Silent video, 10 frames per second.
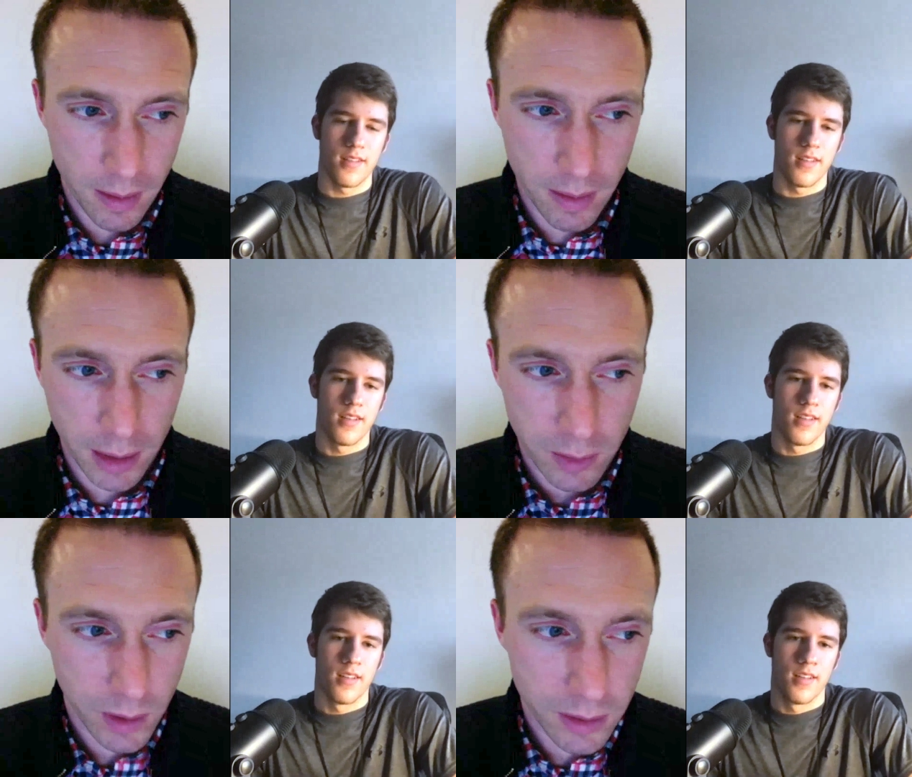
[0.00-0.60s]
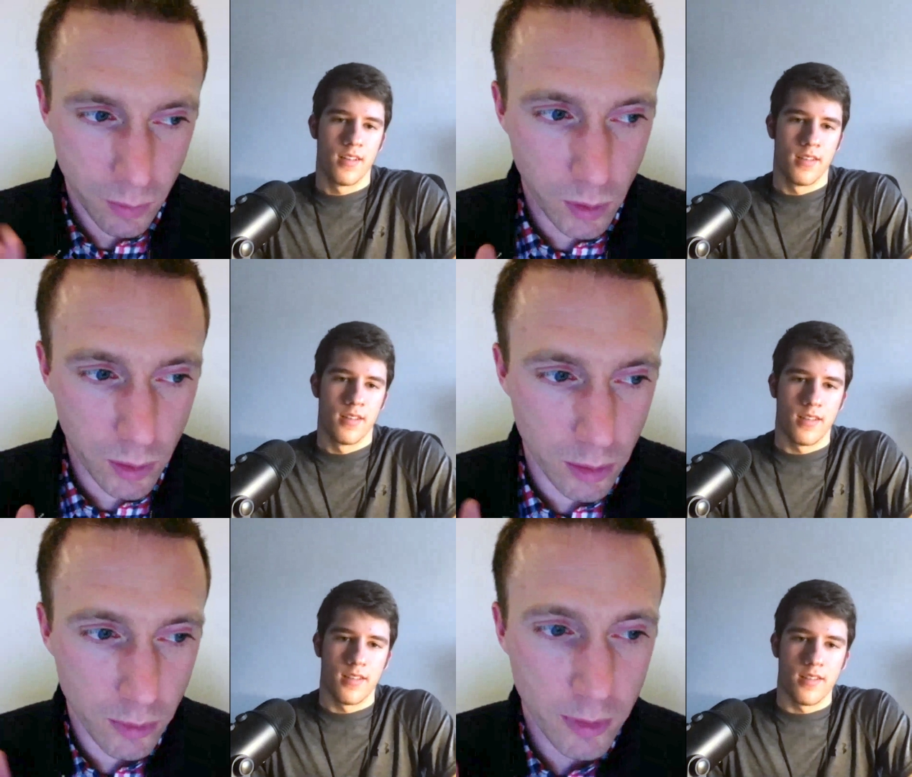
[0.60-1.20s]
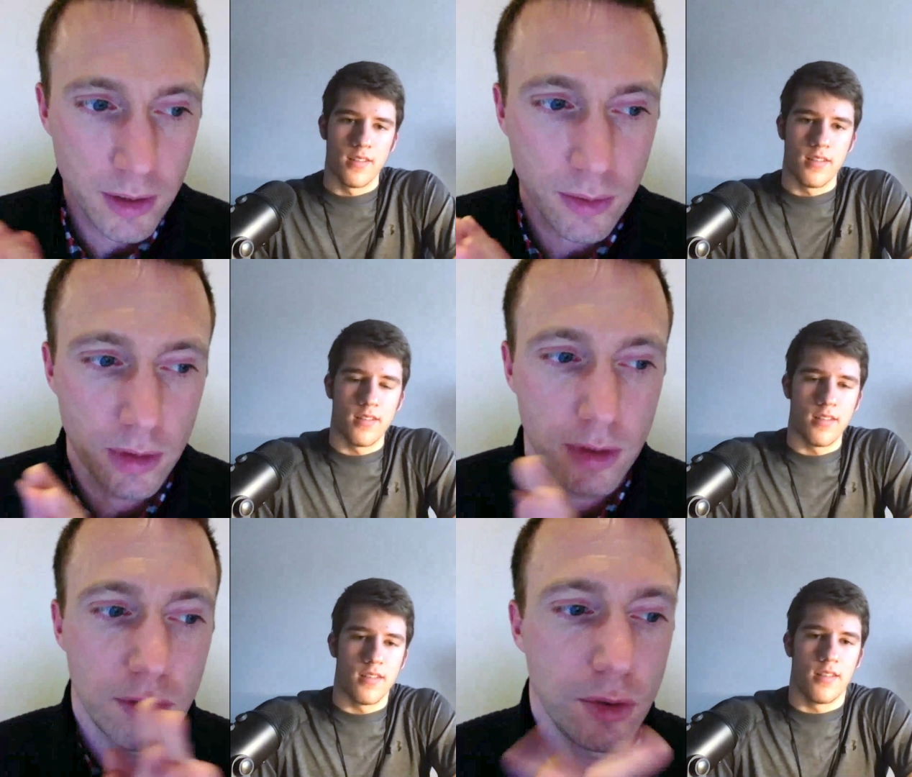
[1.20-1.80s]
Speaker 1: next question: What are the
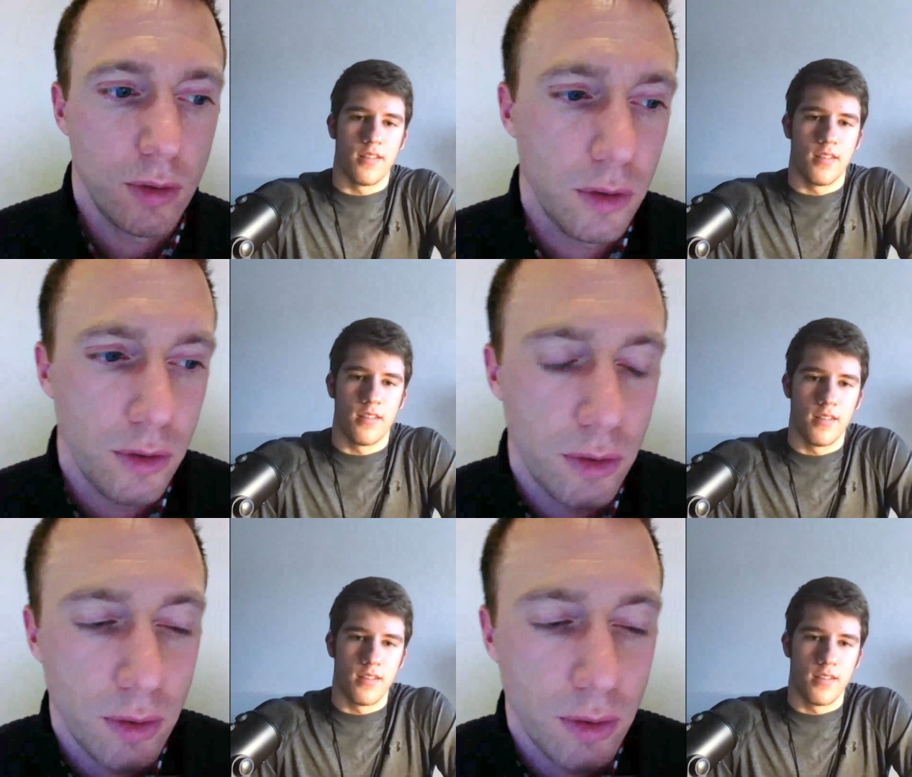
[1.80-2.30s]
resources? You,